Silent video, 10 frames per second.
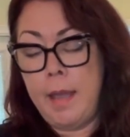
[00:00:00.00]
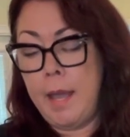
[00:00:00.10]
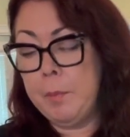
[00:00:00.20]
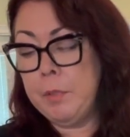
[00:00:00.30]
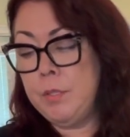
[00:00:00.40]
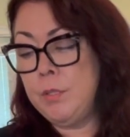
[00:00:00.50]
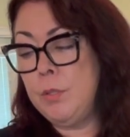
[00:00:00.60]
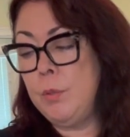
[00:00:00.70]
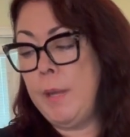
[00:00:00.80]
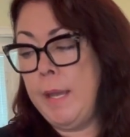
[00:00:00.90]
I'm going to
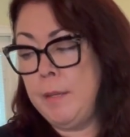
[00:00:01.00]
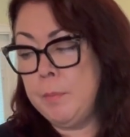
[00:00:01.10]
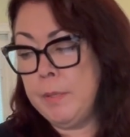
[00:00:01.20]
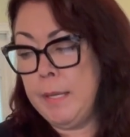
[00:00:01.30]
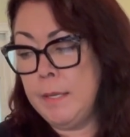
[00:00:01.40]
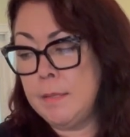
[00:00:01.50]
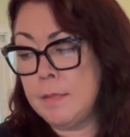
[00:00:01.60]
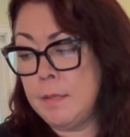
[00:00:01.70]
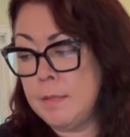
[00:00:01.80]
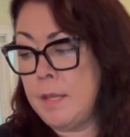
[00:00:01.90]
do 8 plants
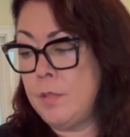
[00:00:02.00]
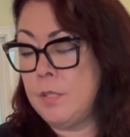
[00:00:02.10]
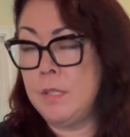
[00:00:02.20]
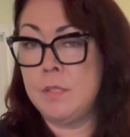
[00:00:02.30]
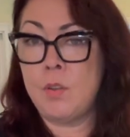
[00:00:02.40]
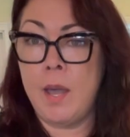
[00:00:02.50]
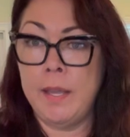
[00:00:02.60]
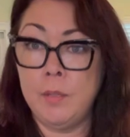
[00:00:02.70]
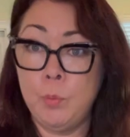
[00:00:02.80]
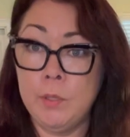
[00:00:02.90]
a session, so
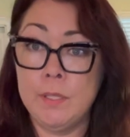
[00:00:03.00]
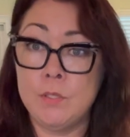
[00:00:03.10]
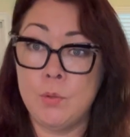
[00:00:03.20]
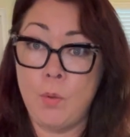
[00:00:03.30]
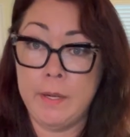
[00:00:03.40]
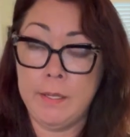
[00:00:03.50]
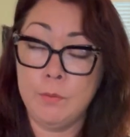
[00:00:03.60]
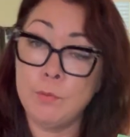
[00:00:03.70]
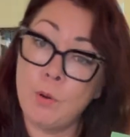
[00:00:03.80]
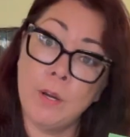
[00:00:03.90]
I will get
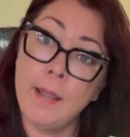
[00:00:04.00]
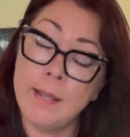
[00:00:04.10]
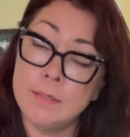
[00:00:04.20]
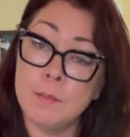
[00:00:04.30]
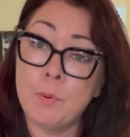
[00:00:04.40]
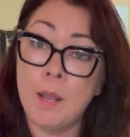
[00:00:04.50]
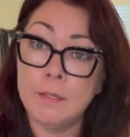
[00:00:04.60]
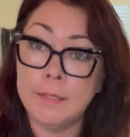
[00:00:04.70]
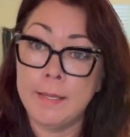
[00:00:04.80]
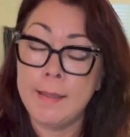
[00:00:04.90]
24 heads of
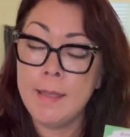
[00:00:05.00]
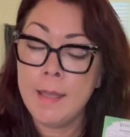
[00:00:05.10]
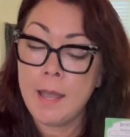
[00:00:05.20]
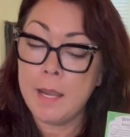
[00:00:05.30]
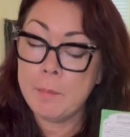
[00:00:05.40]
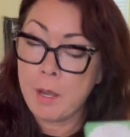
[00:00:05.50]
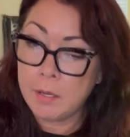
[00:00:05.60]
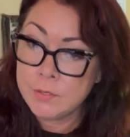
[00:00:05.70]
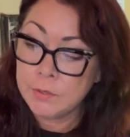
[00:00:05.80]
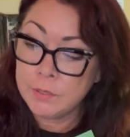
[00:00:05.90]
broccoli. I'm
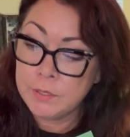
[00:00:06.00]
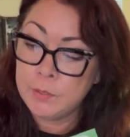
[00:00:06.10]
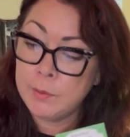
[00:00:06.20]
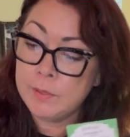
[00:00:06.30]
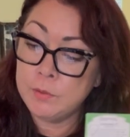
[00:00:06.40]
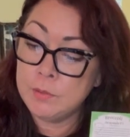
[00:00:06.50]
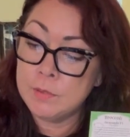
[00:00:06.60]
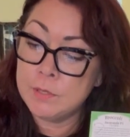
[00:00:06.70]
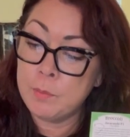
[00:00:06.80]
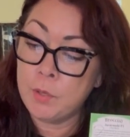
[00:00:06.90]
also going to do
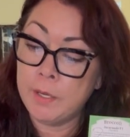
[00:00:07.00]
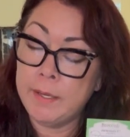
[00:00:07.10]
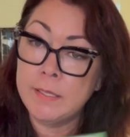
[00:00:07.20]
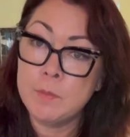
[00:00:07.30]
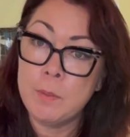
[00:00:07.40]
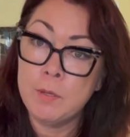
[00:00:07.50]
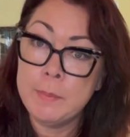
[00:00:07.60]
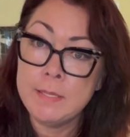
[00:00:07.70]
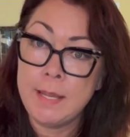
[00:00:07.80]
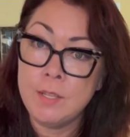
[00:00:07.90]
some more
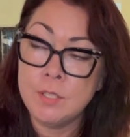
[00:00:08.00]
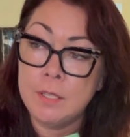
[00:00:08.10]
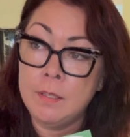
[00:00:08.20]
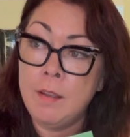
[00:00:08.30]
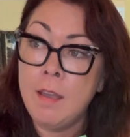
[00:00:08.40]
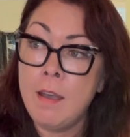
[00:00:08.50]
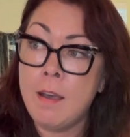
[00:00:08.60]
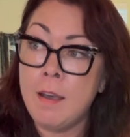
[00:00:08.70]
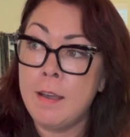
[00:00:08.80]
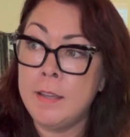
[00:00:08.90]
experimentation
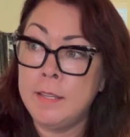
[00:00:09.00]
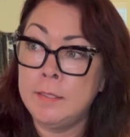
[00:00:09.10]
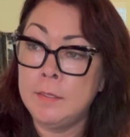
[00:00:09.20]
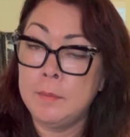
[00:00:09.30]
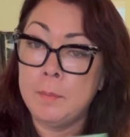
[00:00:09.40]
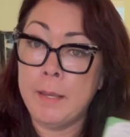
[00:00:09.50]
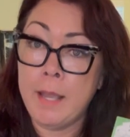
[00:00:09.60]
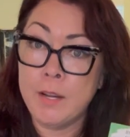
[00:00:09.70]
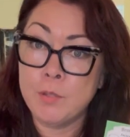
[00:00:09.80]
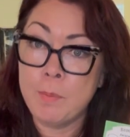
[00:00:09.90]
on my
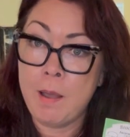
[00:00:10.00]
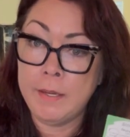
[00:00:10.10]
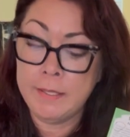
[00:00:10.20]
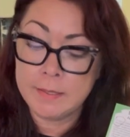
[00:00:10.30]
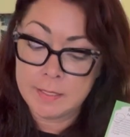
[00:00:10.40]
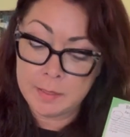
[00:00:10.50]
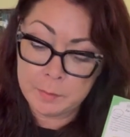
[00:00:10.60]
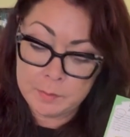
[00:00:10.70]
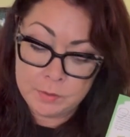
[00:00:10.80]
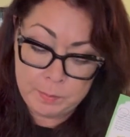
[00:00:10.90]
hydroponics, and I'm
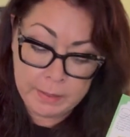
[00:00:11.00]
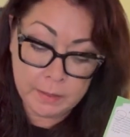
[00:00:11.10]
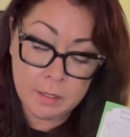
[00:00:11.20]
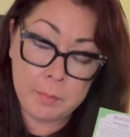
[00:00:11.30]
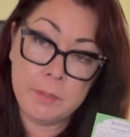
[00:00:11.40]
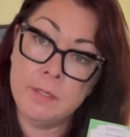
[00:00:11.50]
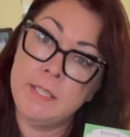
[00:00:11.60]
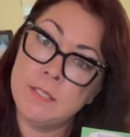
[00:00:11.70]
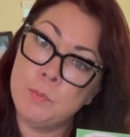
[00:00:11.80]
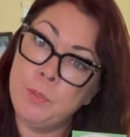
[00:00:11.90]
going to pick a couple of
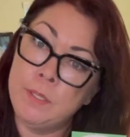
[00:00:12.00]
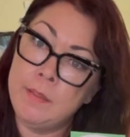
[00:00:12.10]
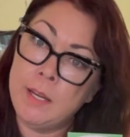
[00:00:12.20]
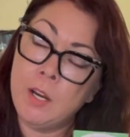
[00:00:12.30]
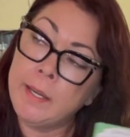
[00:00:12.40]
these to put in there.